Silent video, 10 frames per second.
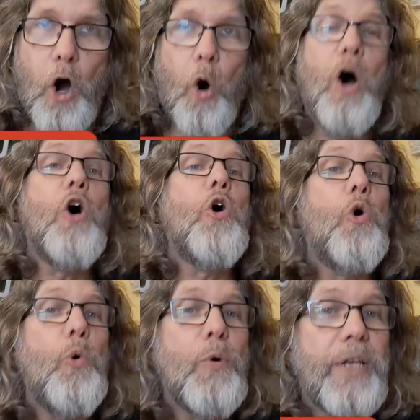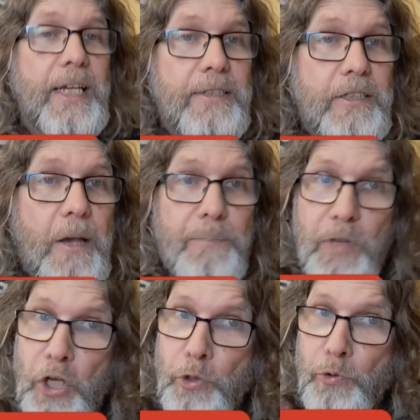or who it is
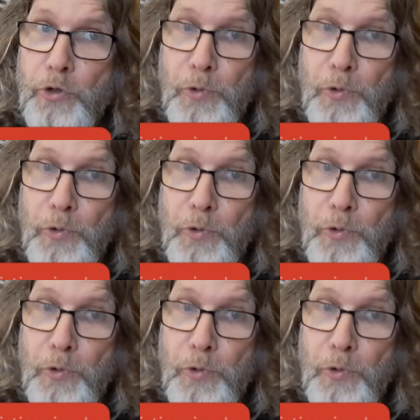you